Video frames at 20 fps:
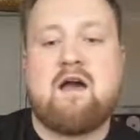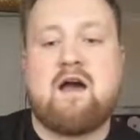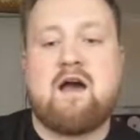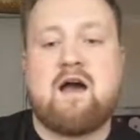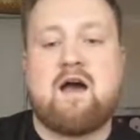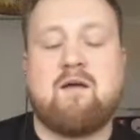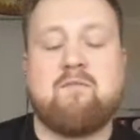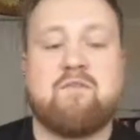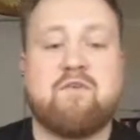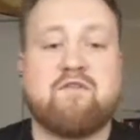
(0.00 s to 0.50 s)

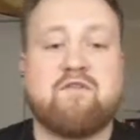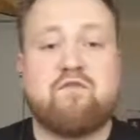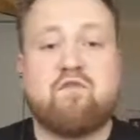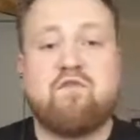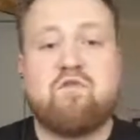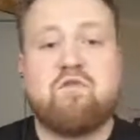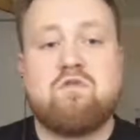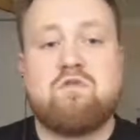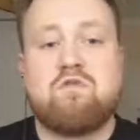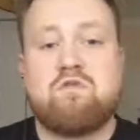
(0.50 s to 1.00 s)
And
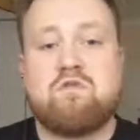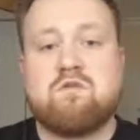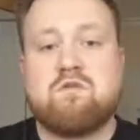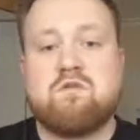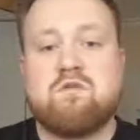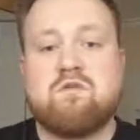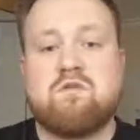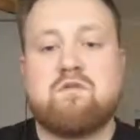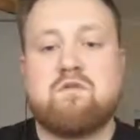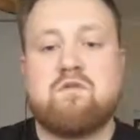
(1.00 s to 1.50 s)
before
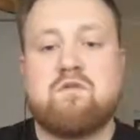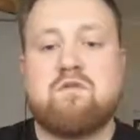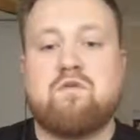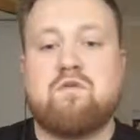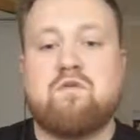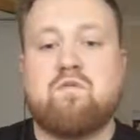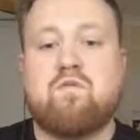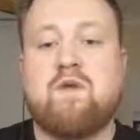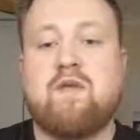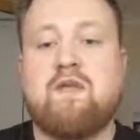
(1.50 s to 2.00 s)

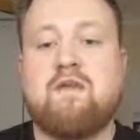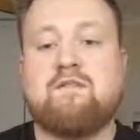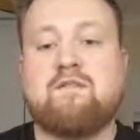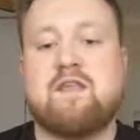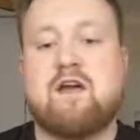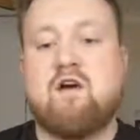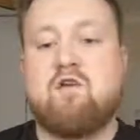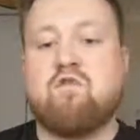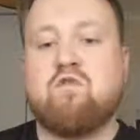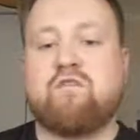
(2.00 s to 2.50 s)
we
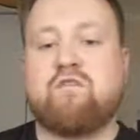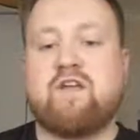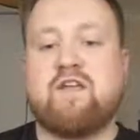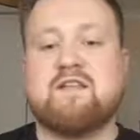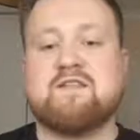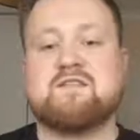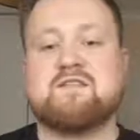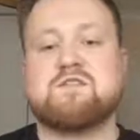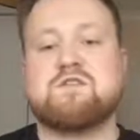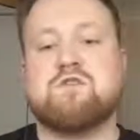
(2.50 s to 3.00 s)
delve
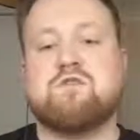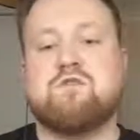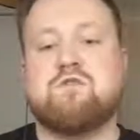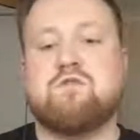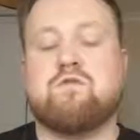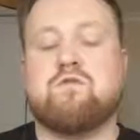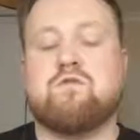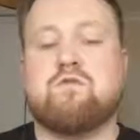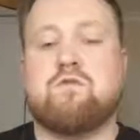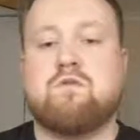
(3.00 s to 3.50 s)

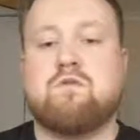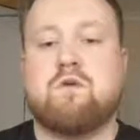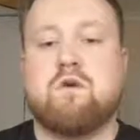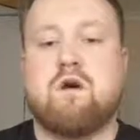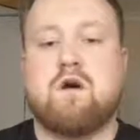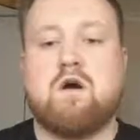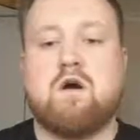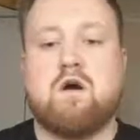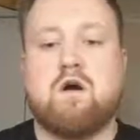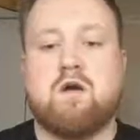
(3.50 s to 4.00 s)
into
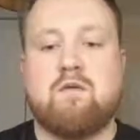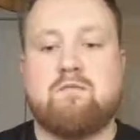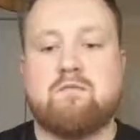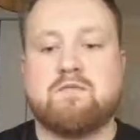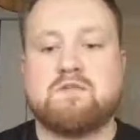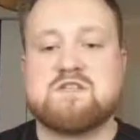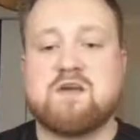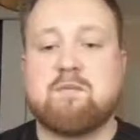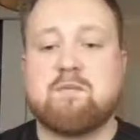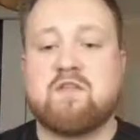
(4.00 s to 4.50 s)

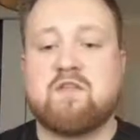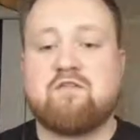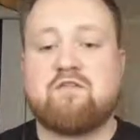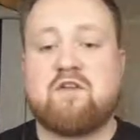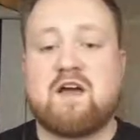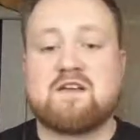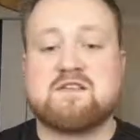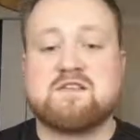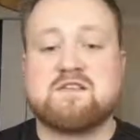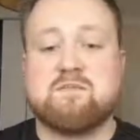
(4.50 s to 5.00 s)
some of the
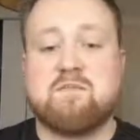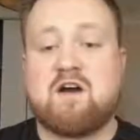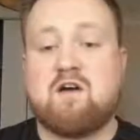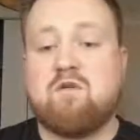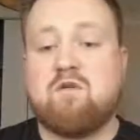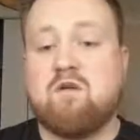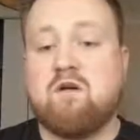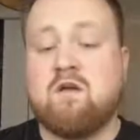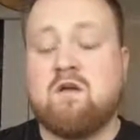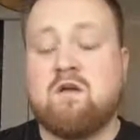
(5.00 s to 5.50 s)
facts
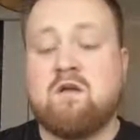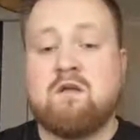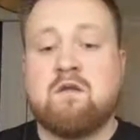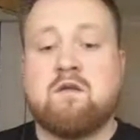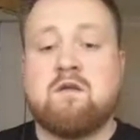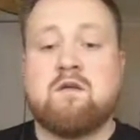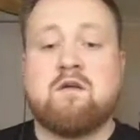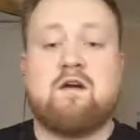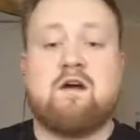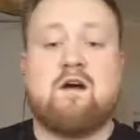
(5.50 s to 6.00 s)
about
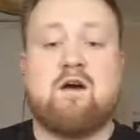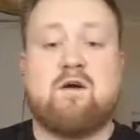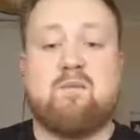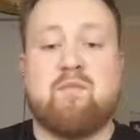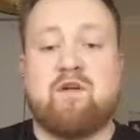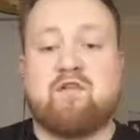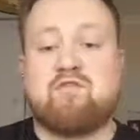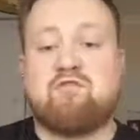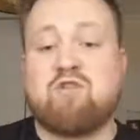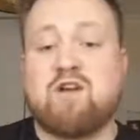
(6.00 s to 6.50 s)

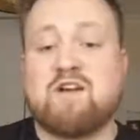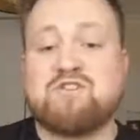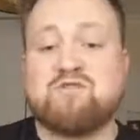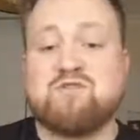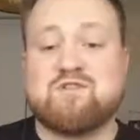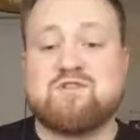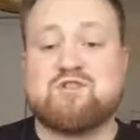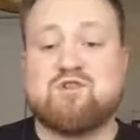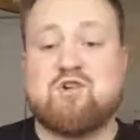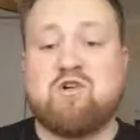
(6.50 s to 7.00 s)

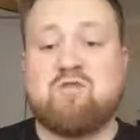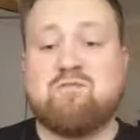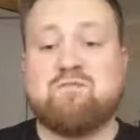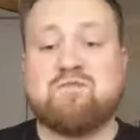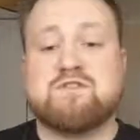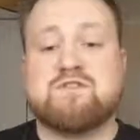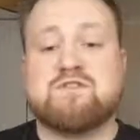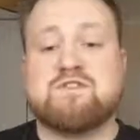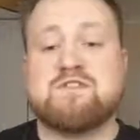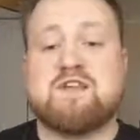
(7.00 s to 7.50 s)
graduate
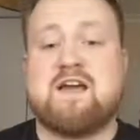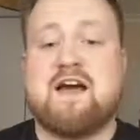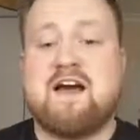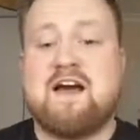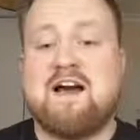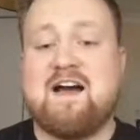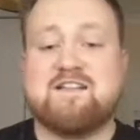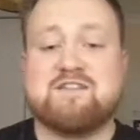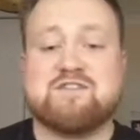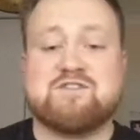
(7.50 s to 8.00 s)
jobs
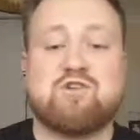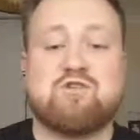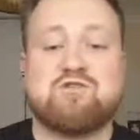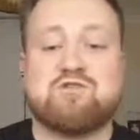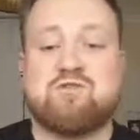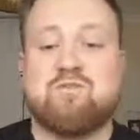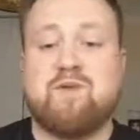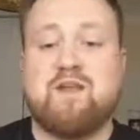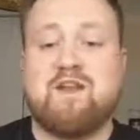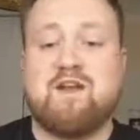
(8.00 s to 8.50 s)
and social
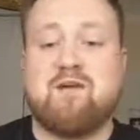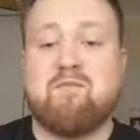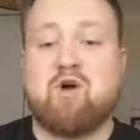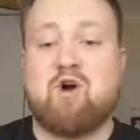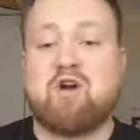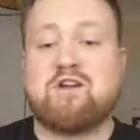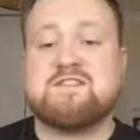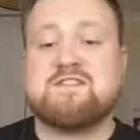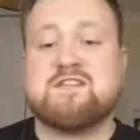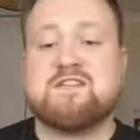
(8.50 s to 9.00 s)
media
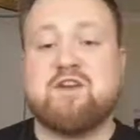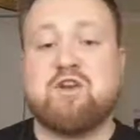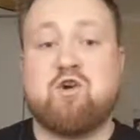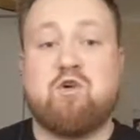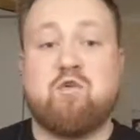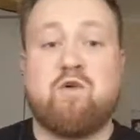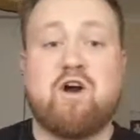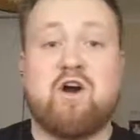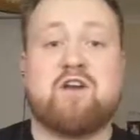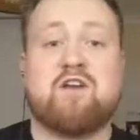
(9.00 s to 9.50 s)
marketing or
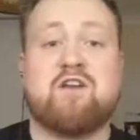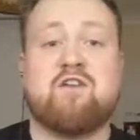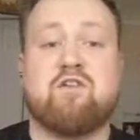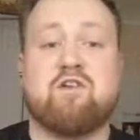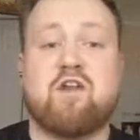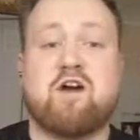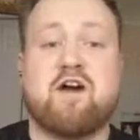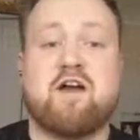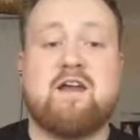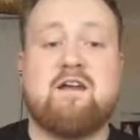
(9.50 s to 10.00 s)
working
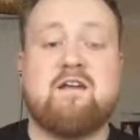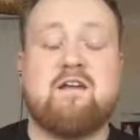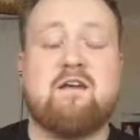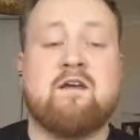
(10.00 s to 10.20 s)
online,